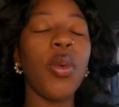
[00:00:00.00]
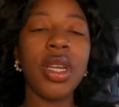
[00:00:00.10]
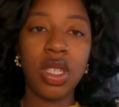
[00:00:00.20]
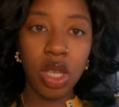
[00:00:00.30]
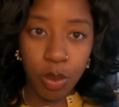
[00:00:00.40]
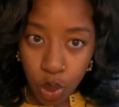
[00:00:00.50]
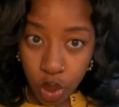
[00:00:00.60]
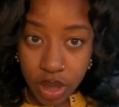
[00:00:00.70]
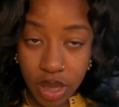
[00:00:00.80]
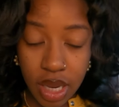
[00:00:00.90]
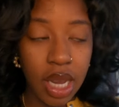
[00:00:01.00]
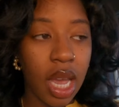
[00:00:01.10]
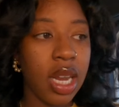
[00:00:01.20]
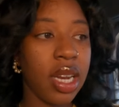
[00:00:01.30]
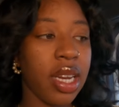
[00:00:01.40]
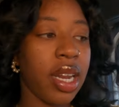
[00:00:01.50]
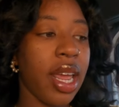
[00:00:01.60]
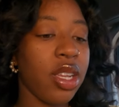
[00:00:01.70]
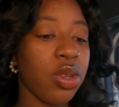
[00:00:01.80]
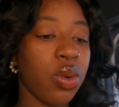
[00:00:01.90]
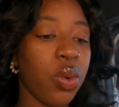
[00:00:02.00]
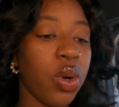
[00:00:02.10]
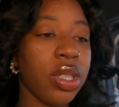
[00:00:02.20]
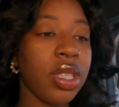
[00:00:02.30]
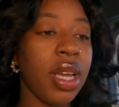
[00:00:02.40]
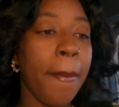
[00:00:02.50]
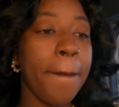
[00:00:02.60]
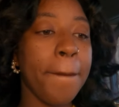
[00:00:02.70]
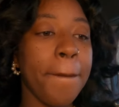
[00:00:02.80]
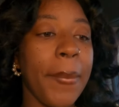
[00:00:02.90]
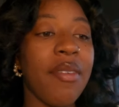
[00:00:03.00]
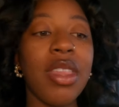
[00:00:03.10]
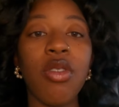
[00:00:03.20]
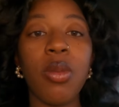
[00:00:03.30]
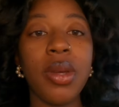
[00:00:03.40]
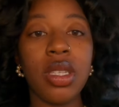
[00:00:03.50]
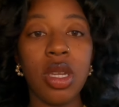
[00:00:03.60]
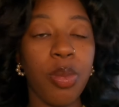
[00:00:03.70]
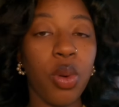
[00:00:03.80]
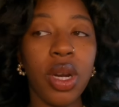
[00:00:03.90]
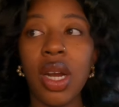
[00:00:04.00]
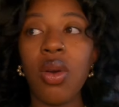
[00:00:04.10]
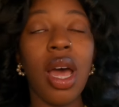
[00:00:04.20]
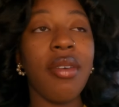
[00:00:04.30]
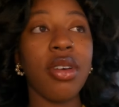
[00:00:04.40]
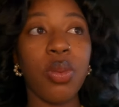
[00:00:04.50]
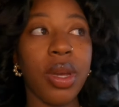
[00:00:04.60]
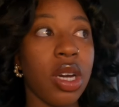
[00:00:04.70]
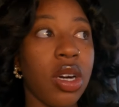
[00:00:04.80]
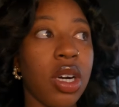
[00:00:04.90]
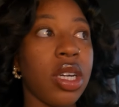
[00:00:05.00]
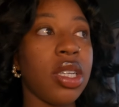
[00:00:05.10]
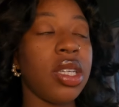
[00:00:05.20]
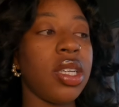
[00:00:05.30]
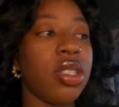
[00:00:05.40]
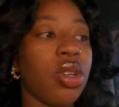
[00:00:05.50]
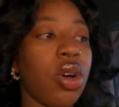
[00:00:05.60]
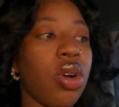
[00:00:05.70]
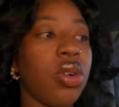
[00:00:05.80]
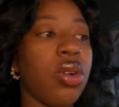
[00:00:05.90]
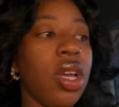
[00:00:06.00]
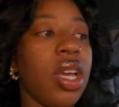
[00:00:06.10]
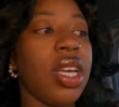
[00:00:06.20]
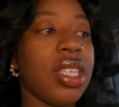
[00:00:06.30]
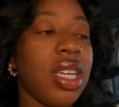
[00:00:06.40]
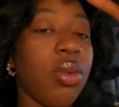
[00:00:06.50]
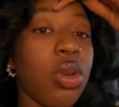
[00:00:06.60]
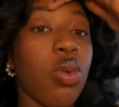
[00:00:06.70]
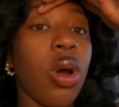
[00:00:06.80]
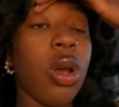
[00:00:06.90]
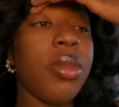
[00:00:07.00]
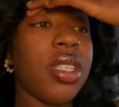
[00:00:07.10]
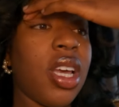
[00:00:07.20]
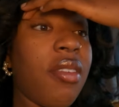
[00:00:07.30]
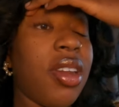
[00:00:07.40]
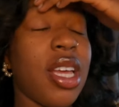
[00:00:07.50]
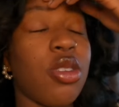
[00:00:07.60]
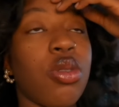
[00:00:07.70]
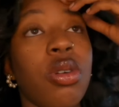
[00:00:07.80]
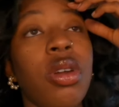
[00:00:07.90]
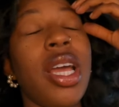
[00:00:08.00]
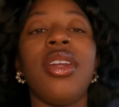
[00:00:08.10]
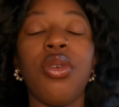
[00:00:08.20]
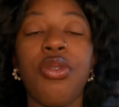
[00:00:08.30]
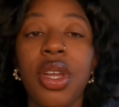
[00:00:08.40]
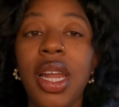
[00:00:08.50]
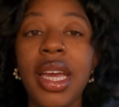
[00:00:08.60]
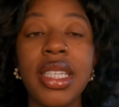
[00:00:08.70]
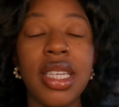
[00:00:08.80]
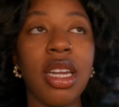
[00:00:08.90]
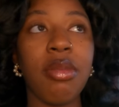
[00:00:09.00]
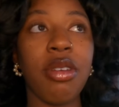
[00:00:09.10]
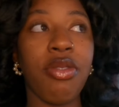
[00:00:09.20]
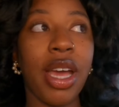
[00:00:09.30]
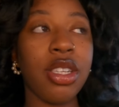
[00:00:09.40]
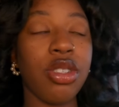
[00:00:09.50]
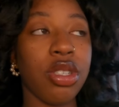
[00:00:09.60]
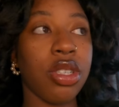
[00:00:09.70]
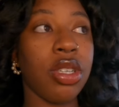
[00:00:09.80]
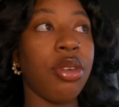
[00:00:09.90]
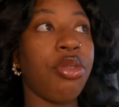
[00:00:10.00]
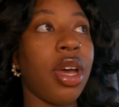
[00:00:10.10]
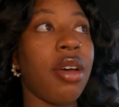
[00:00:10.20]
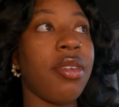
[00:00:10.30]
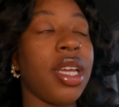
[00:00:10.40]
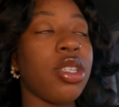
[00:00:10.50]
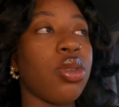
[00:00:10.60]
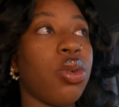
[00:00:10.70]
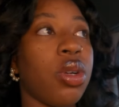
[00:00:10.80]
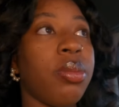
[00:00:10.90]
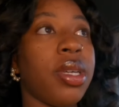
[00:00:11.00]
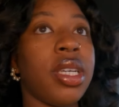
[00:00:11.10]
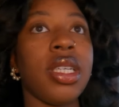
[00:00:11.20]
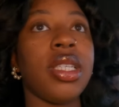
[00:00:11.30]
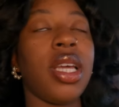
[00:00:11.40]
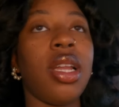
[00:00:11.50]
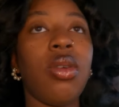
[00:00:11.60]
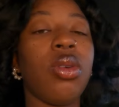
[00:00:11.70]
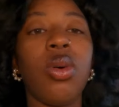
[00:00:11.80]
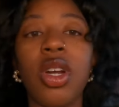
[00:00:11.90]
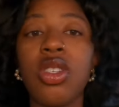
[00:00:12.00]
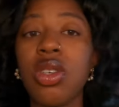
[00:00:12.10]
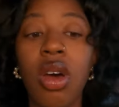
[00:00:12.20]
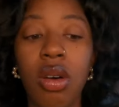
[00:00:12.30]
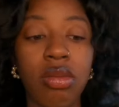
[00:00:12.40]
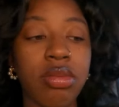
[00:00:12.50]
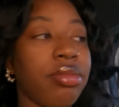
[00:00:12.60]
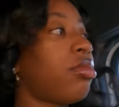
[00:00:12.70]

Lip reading: going to the port today, and I need an escort. I've never been to the port. I don't have a Twick card, so it's going to require me to have an escort. I do feel like it's going to be faster if I have an escort because I don't know where to go.